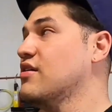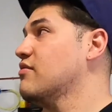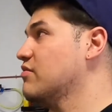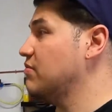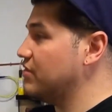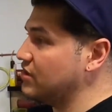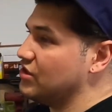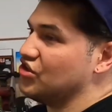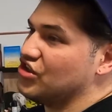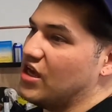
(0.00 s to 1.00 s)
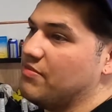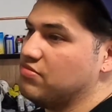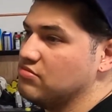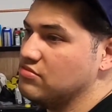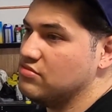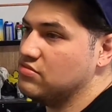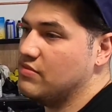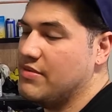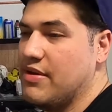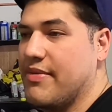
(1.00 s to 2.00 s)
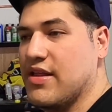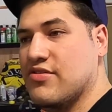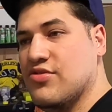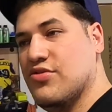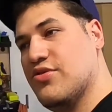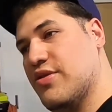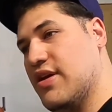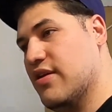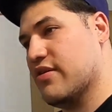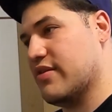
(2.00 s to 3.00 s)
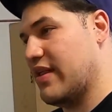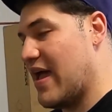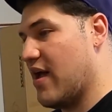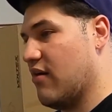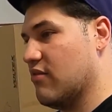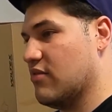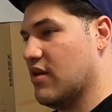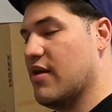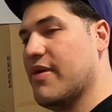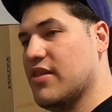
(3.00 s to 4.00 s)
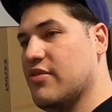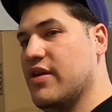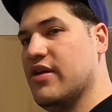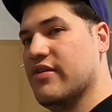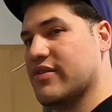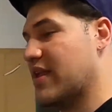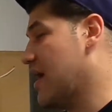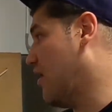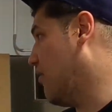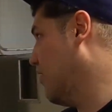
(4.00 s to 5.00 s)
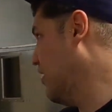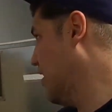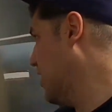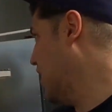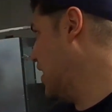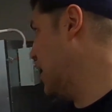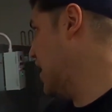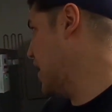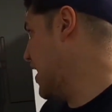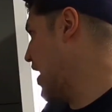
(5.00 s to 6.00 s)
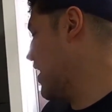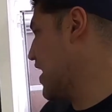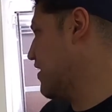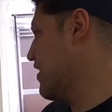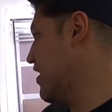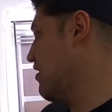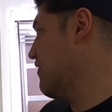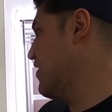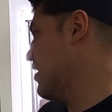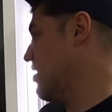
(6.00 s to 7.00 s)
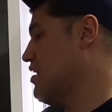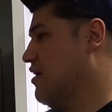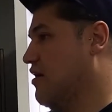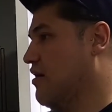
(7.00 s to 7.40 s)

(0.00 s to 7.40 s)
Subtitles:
we built this shop maybe about 2-3 years now. No, about 3 years now. And I got that oven